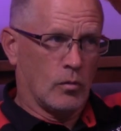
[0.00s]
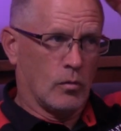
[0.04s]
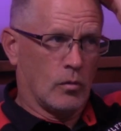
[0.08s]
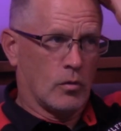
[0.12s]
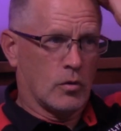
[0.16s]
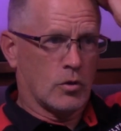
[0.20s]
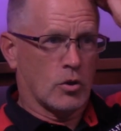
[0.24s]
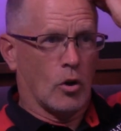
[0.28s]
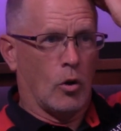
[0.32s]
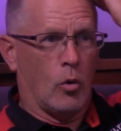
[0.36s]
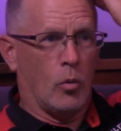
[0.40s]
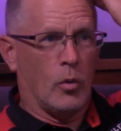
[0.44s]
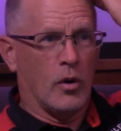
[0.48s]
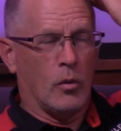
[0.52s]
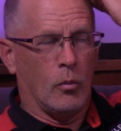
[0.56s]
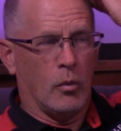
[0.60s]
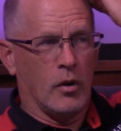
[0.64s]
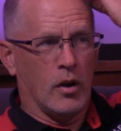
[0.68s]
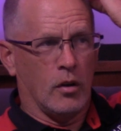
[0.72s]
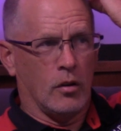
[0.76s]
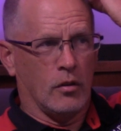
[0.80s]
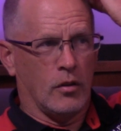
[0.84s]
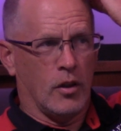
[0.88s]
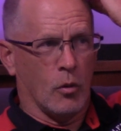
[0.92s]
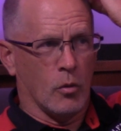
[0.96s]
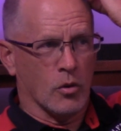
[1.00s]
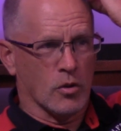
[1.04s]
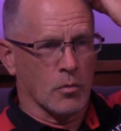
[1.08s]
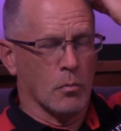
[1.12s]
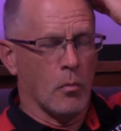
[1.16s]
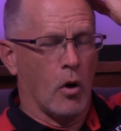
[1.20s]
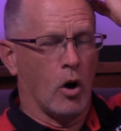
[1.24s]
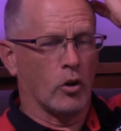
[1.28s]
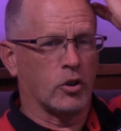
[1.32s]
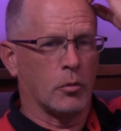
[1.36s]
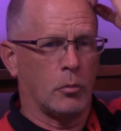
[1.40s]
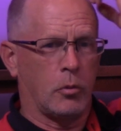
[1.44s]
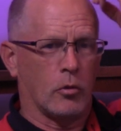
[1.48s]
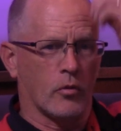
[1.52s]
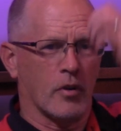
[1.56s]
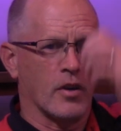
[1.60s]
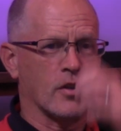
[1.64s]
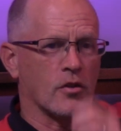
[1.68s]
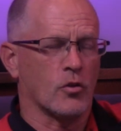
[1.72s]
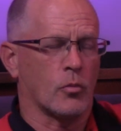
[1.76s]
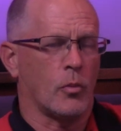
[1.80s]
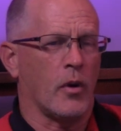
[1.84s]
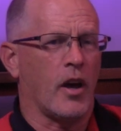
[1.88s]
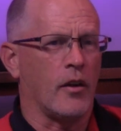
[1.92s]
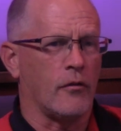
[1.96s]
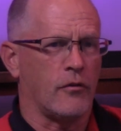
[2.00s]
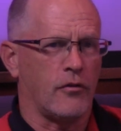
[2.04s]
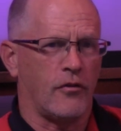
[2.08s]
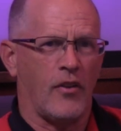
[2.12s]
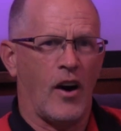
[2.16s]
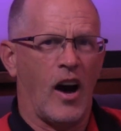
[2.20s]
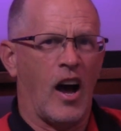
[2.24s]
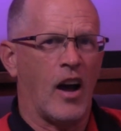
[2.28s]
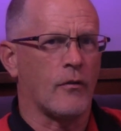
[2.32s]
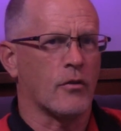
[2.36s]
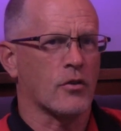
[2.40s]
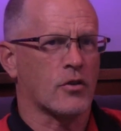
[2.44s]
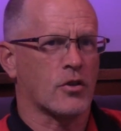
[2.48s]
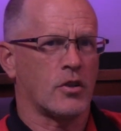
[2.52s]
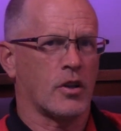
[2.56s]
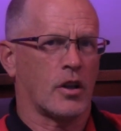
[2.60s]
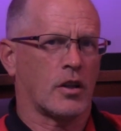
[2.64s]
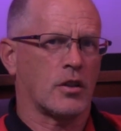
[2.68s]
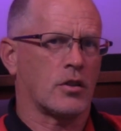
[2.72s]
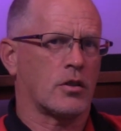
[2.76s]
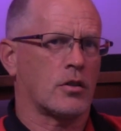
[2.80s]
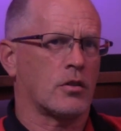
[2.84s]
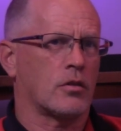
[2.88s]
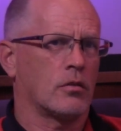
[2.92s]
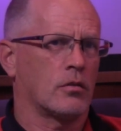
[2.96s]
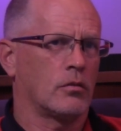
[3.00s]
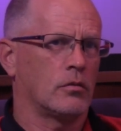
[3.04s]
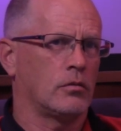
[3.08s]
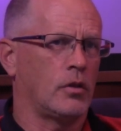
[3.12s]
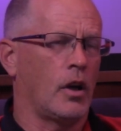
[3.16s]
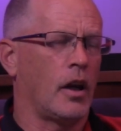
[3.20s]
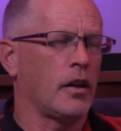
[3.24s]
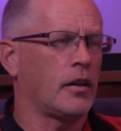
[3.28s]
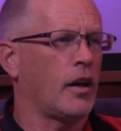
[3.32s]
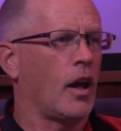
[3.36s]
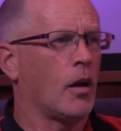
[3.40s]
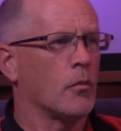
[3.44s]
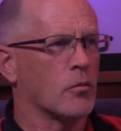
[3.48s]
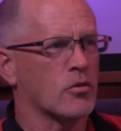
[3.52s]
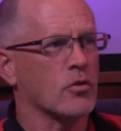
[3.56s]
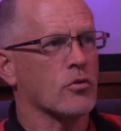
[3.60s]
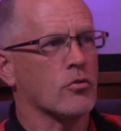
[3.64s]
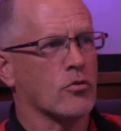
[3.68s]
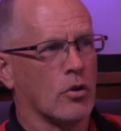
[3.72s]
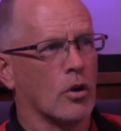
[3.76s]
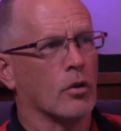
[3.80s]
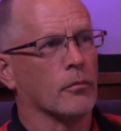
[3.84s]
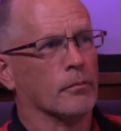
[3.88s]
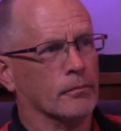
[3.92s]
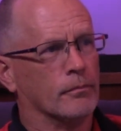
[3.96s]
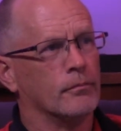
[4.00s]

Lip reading: So there was multiple reasons. We had 5 or 6 night games this year.